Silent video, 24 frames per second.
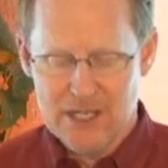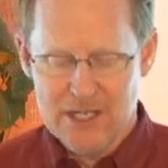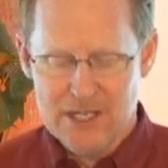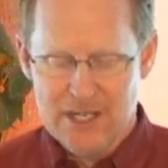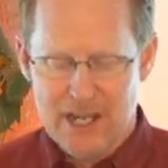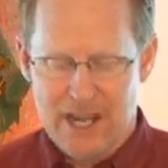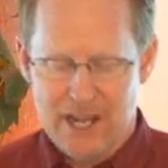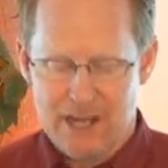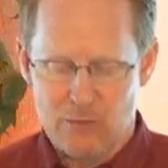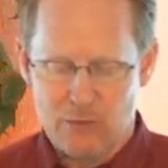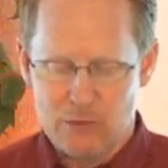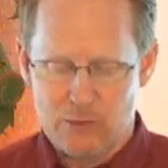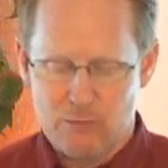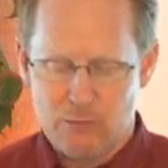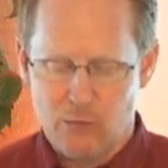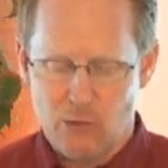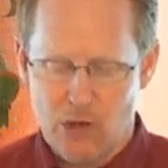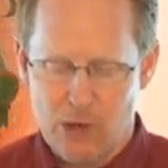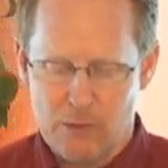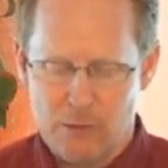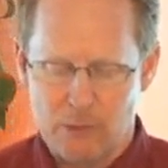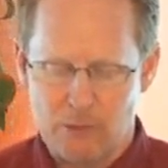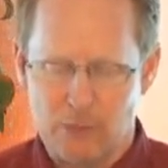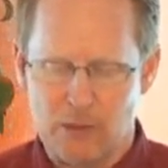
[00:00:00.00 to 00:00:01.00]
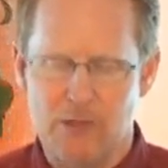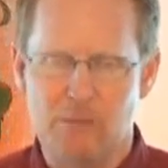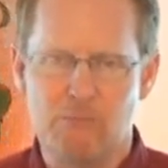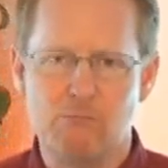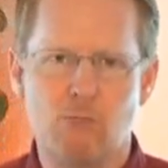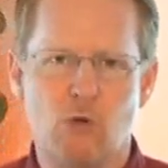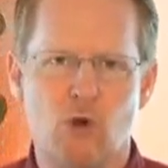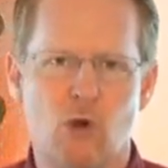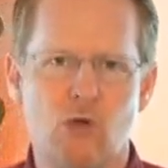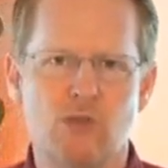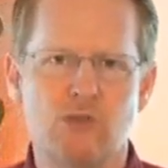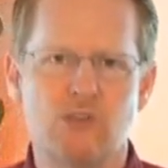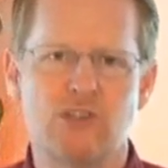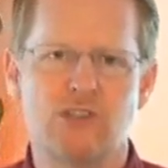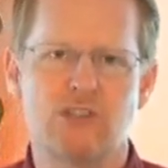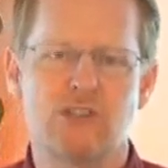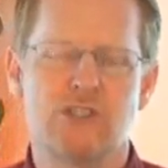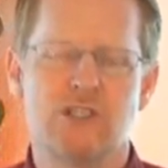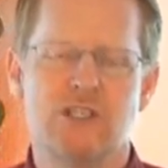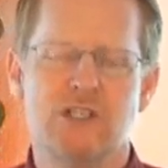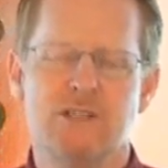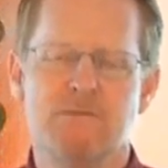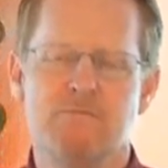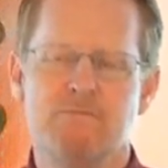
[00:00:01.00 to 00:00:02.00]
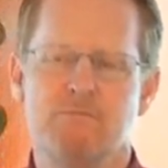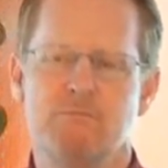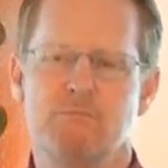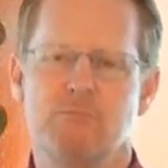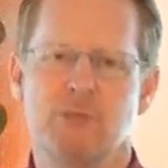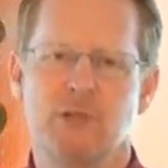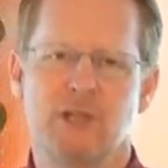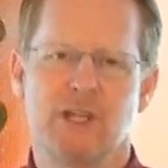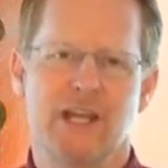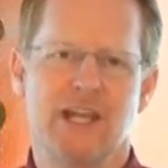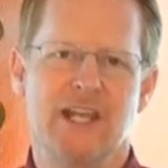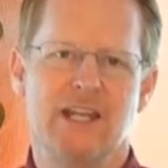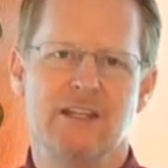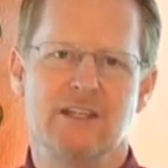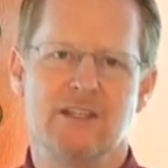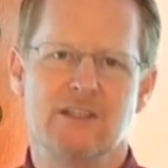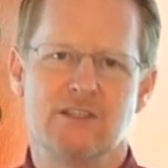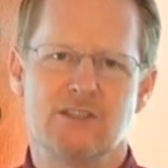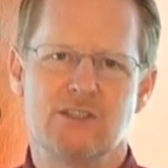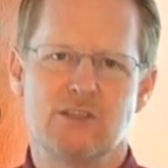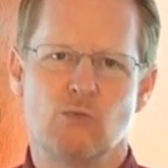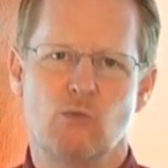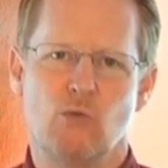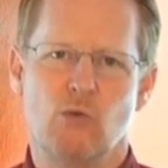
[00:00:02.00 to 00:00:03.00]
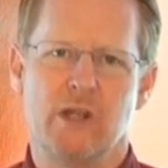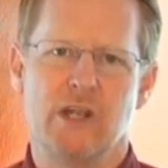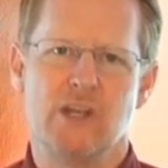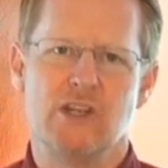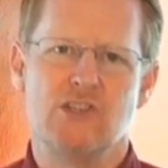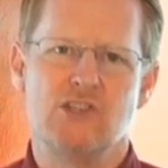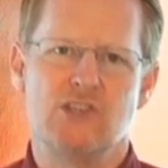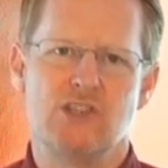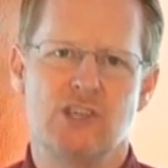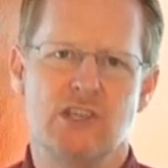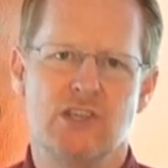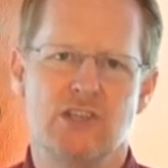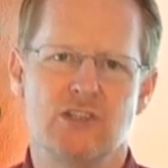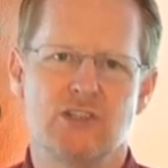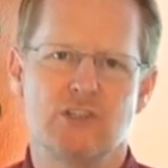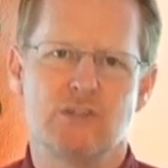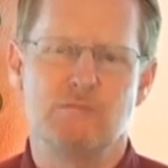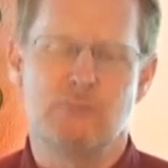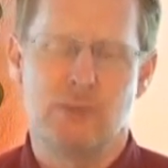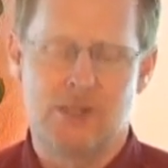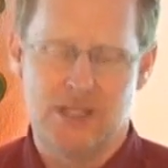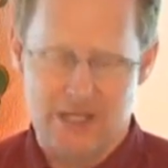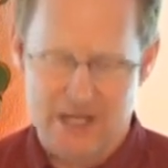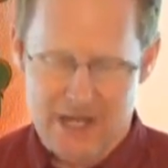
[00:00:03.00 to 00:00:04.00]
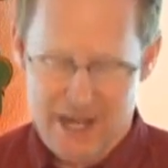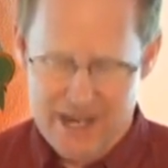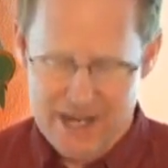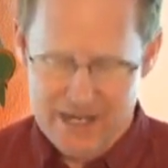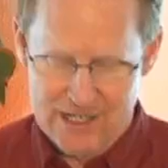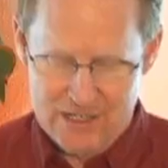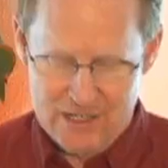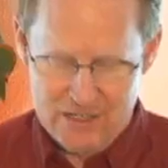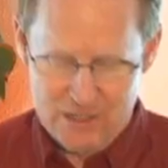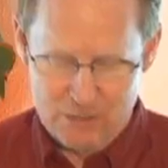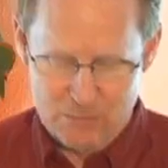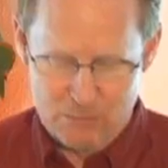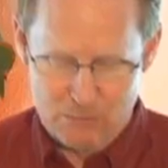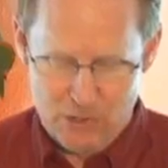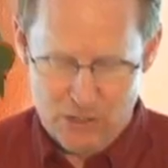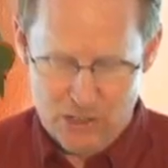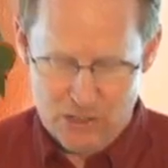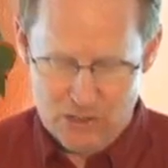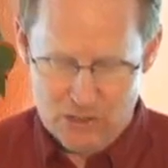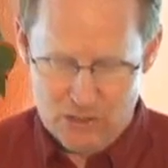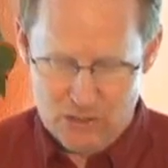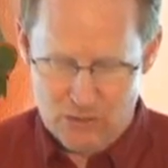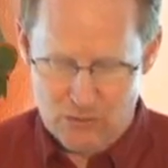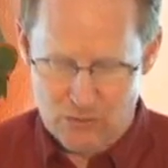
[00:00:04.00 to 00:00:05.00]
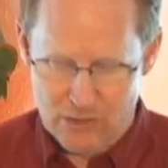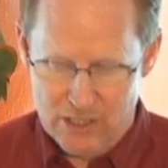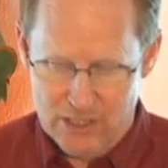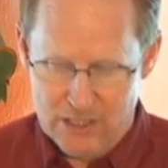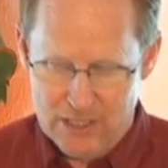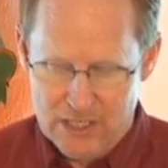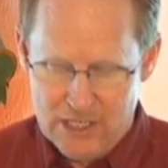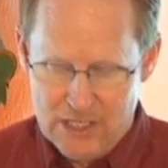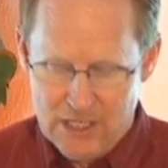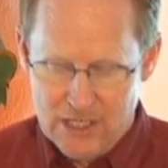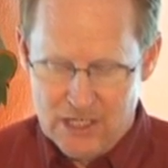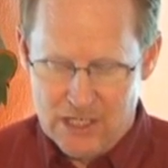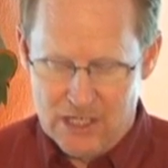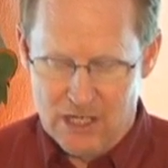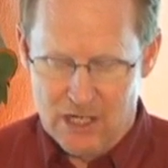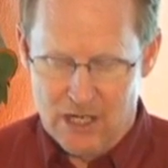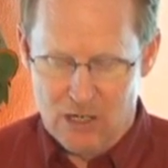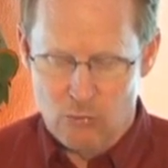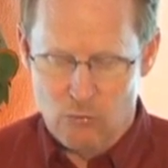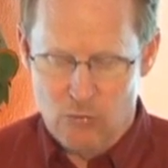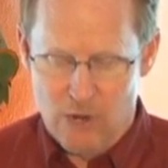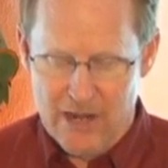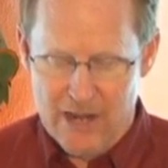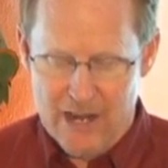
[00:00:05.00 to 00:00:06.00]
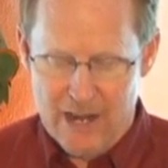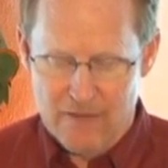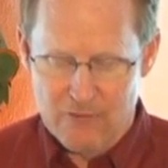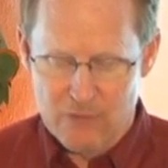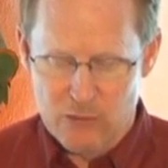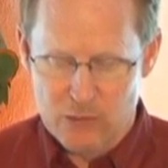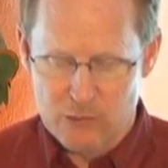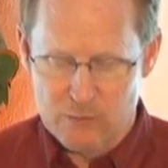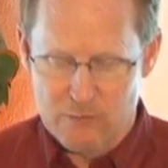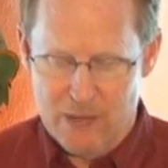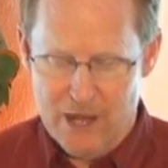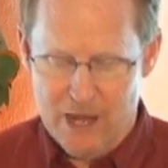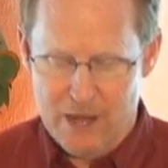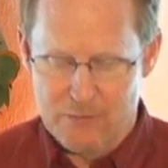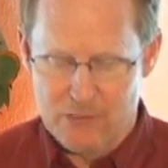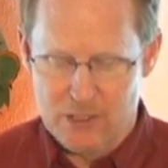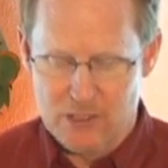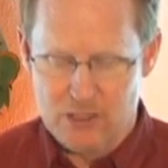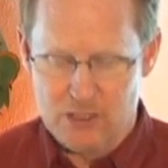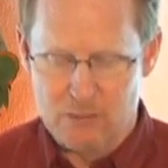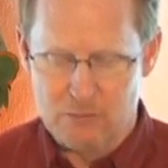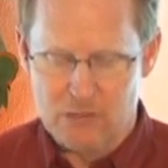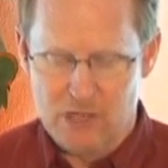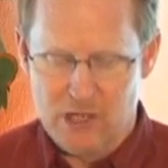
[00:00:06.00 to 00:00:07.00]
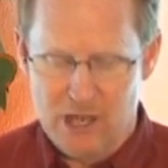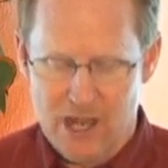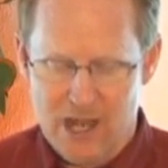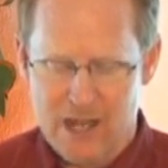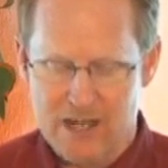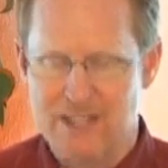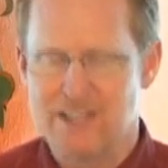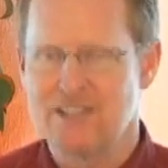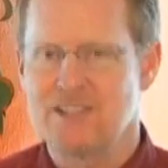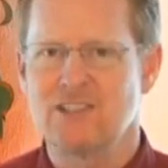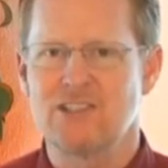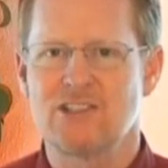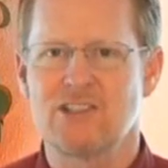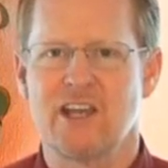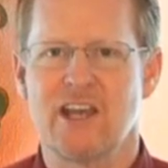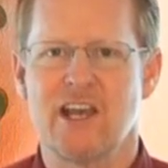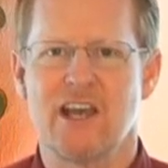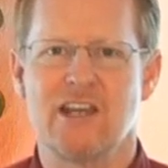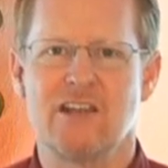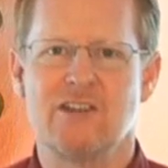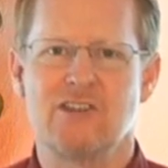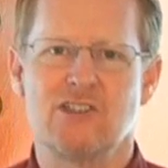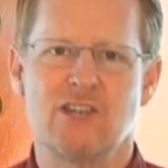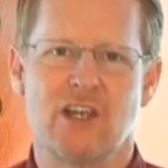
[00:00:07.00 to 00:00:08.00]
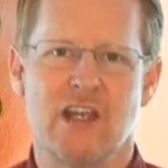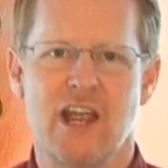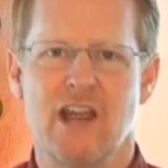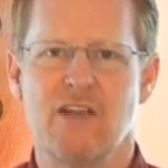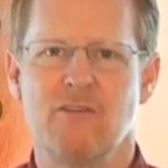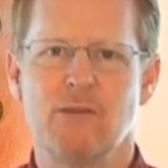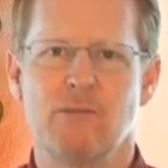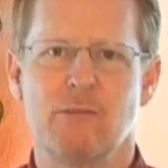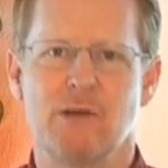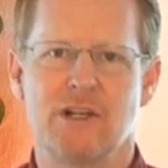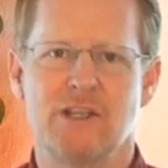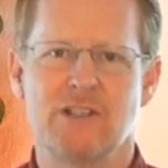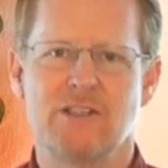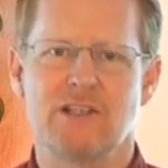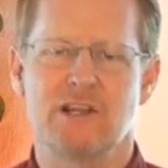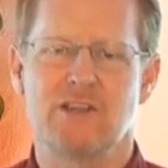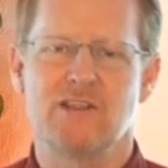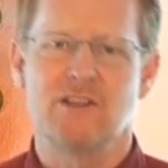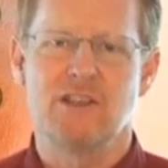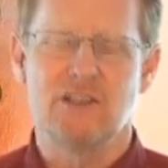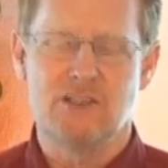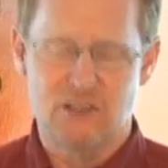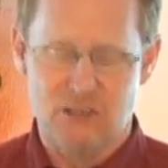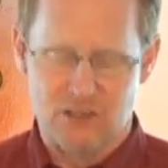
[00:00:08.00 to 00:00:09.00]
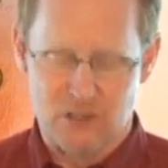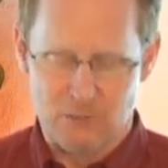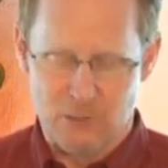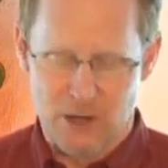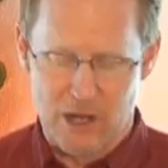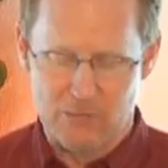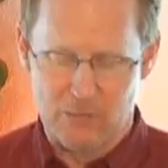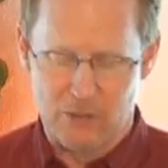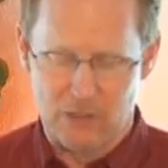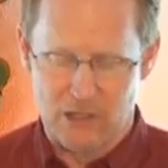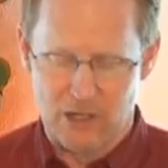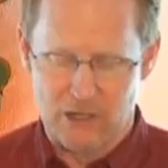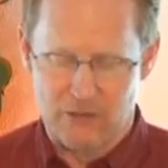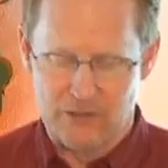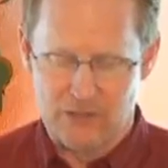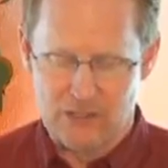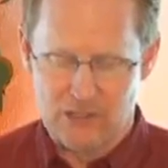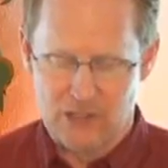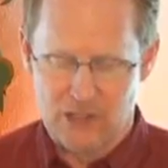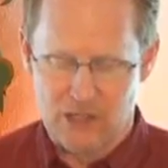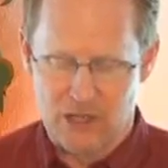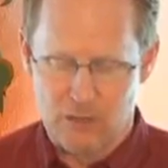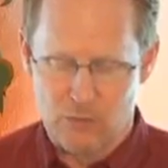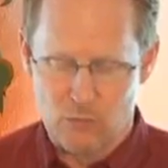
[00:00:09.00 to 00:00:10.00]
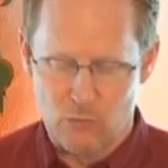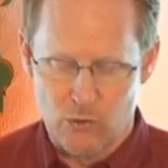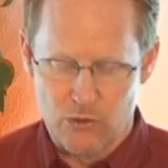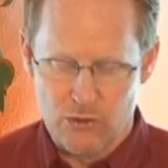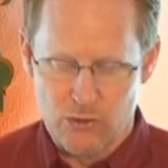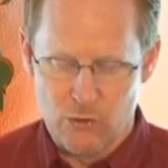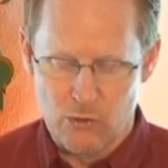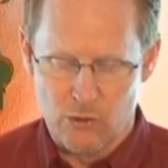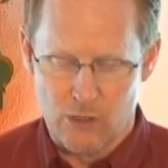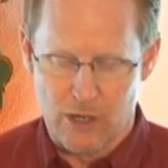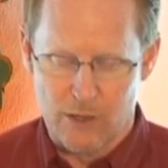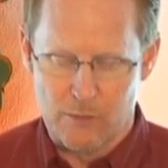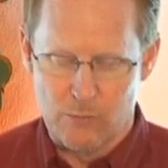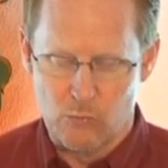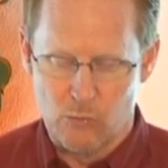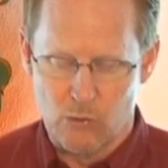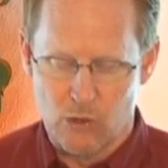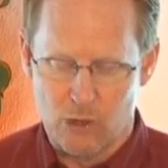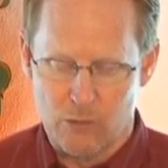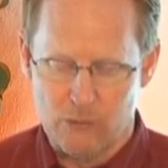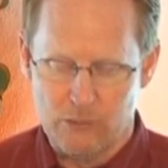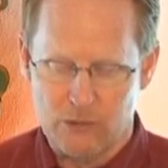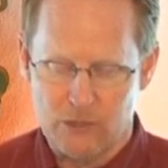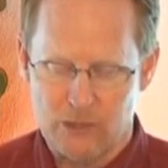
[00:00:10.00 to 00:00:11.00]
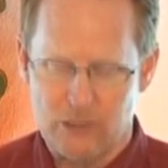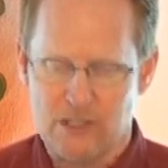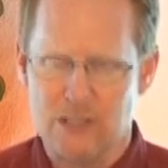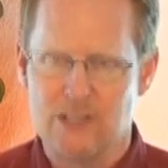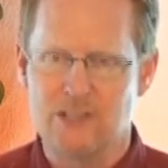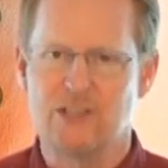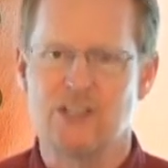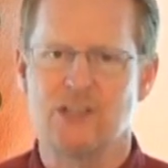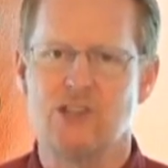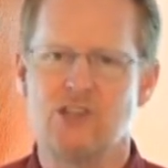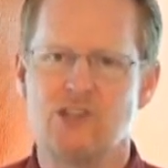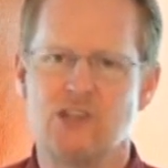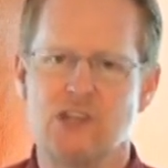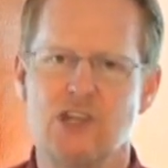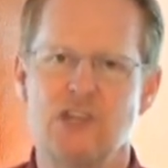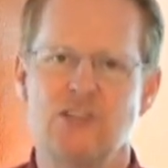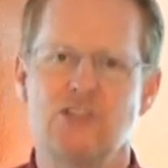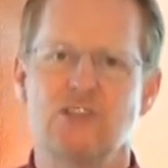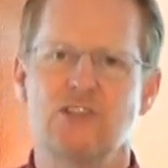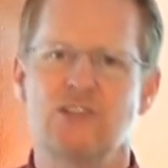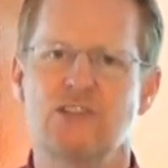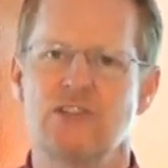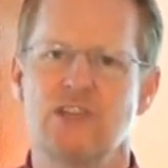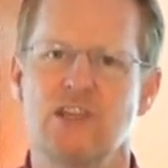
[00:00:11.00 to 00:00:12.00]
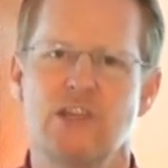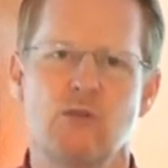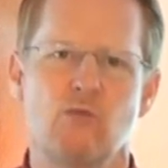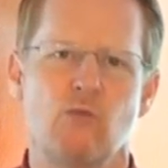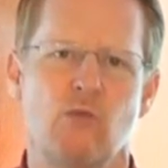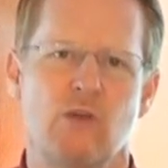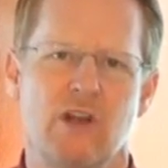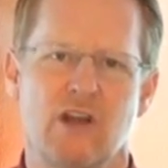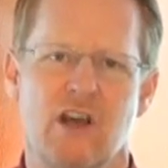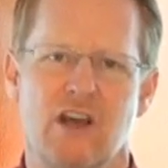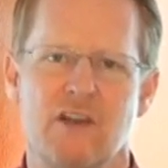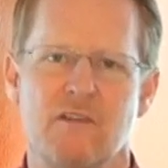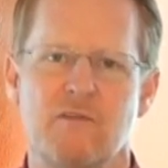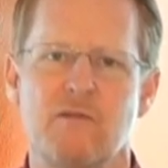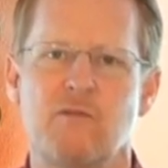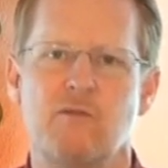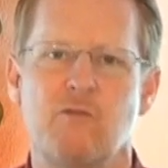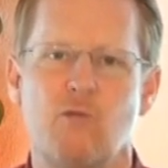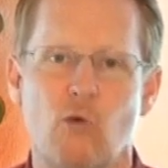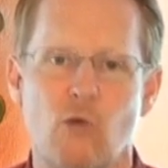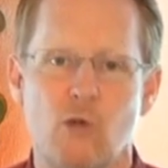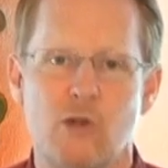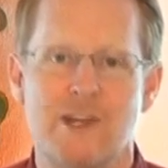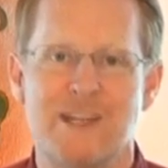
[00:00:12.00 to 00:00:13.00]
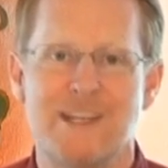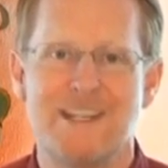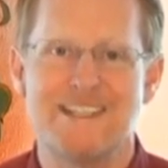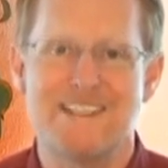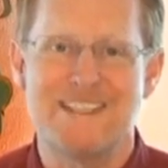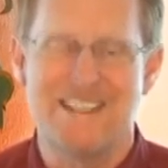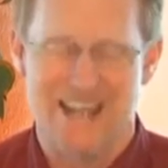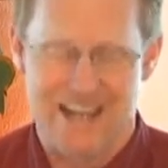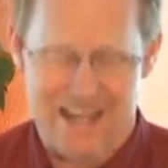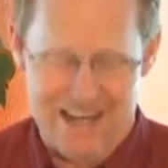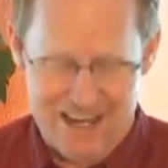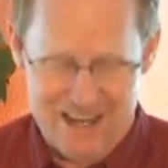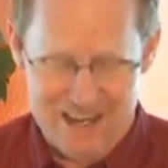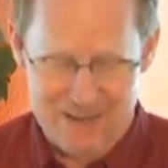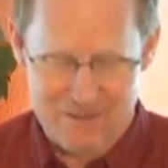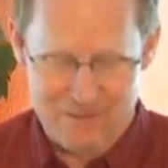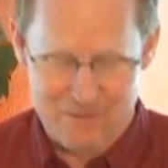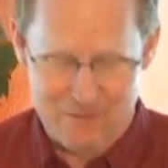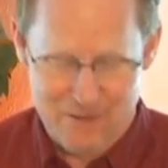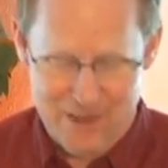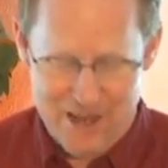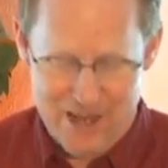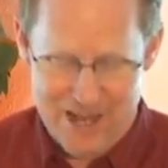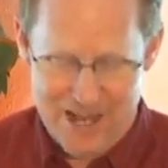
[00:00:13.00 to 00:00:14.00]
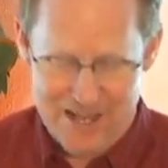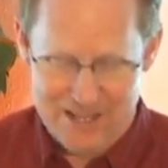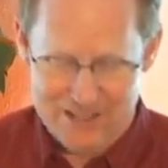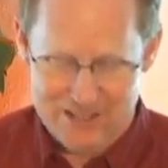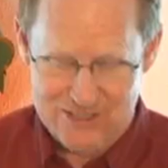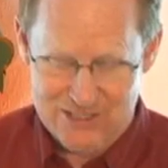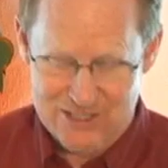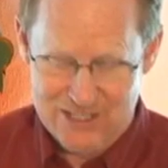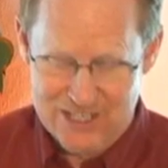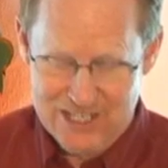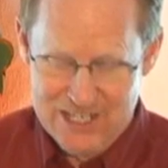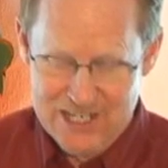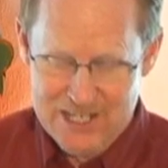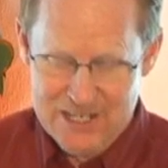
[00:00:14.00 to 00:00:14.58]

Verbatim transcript: And it was probably most blatant when Jesus began his ministry, uh, right after his baptism. God had said to everybody, said, This is my beloved Son with whom I'm well pleased. And Jesus then went on a 40 day fast.